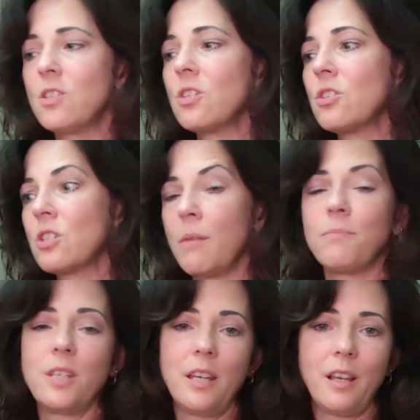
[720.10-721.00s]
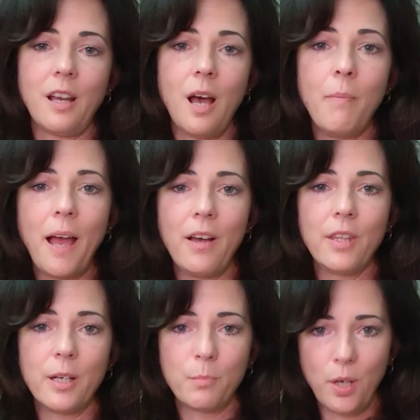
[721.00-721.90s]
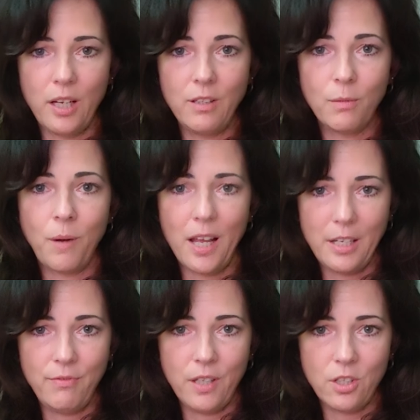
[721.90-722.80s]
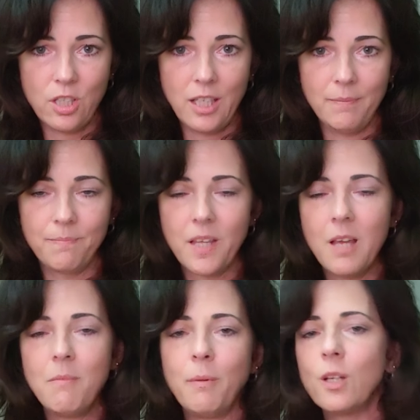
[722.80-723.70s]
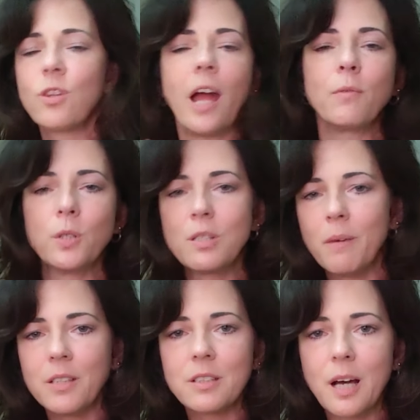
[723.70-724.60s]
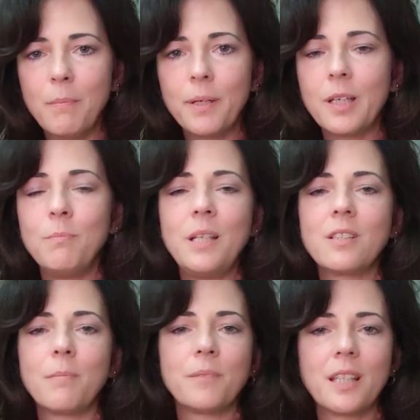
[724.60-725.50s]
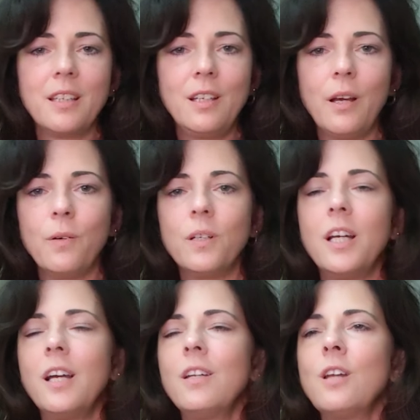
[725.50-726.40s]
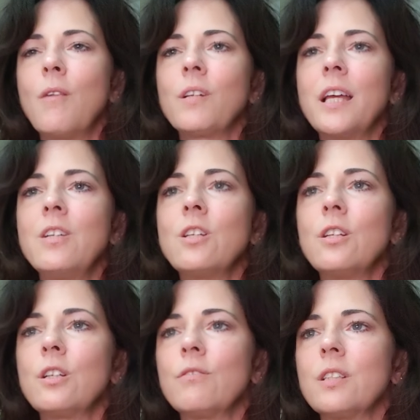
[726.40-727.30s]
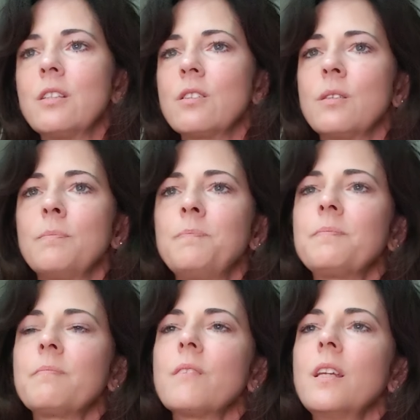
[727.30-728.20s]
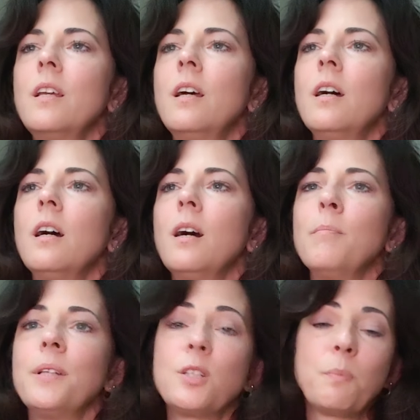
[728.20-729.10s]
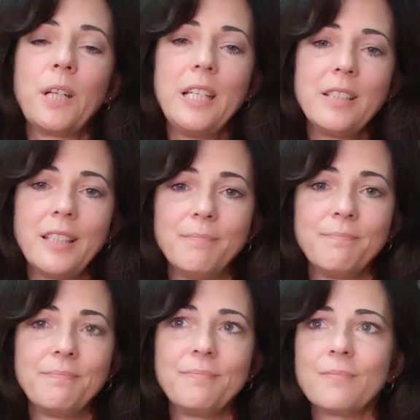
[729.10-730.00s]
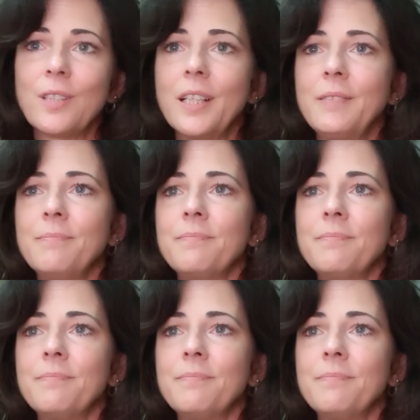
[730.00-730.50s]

something about their brain, their body functioning. Maybe their thyroid's messed up. It can be something, not related to the nervous system. But it's pretty easy, right?